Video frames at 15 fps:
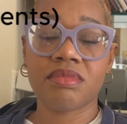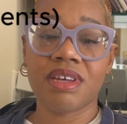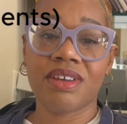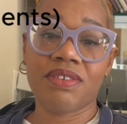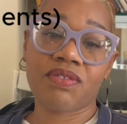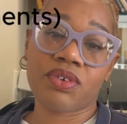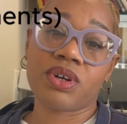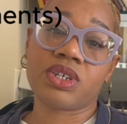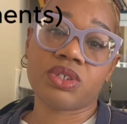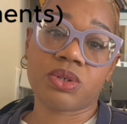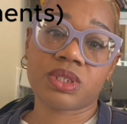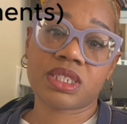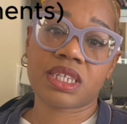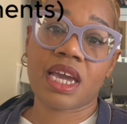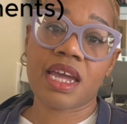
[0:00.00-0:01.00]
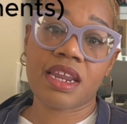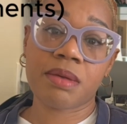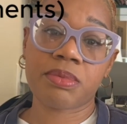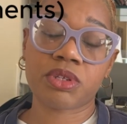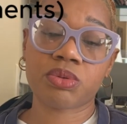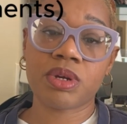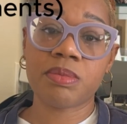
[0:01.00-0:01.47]
for adult skating
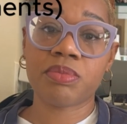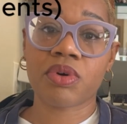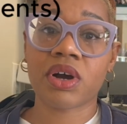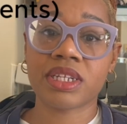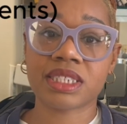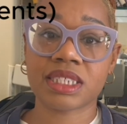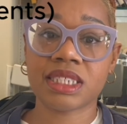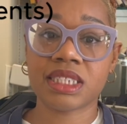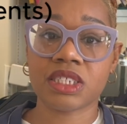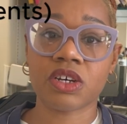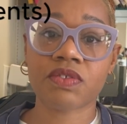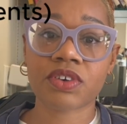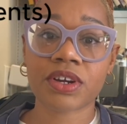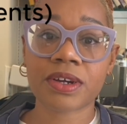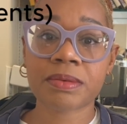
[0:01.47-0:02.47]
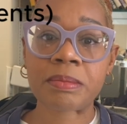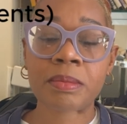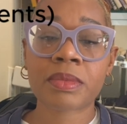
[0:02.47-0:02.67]
between bronze and silver.